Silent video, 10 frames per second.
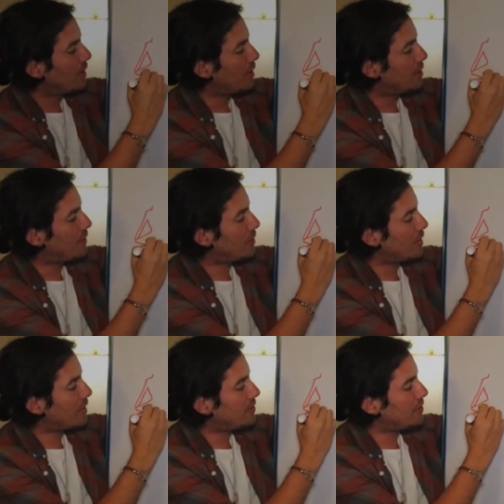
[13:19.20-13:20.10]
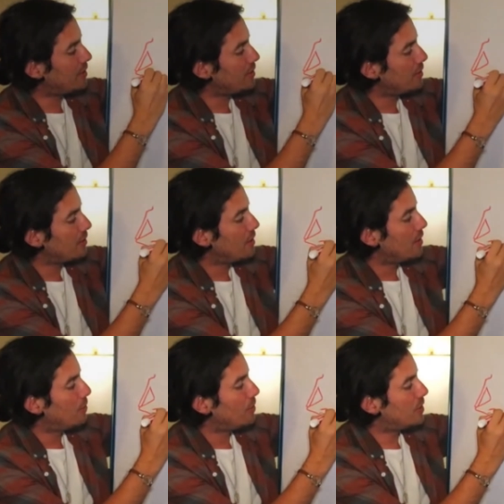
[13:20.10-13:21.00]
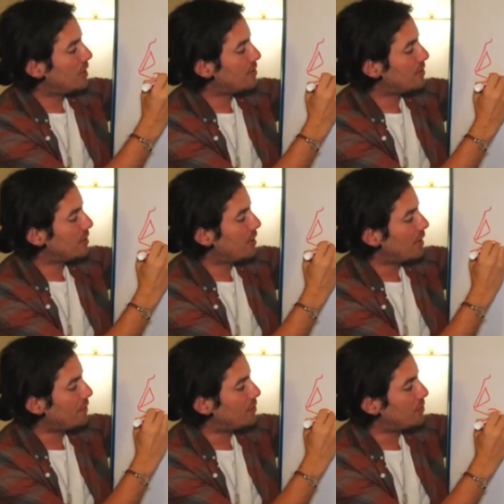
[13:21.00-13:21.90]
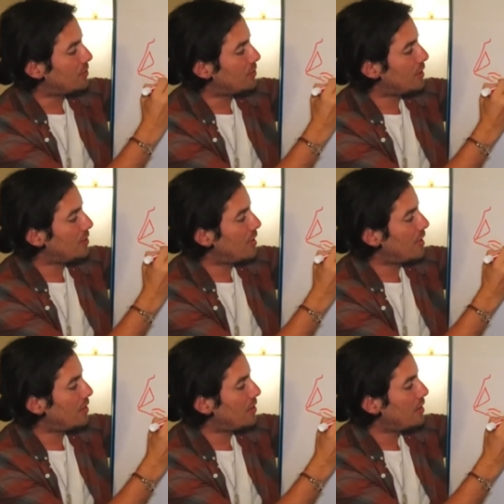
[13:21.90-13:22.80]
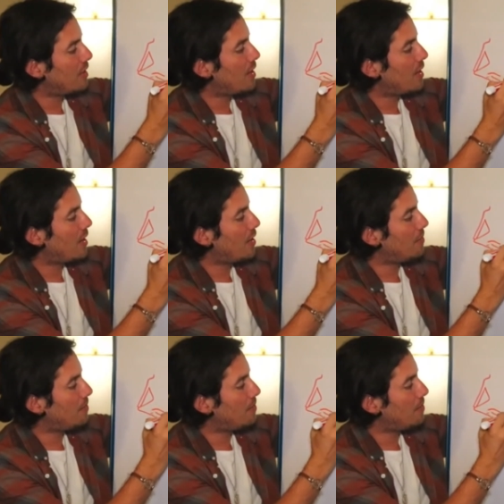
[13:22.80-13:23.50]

it's very easy. We just have to sit there and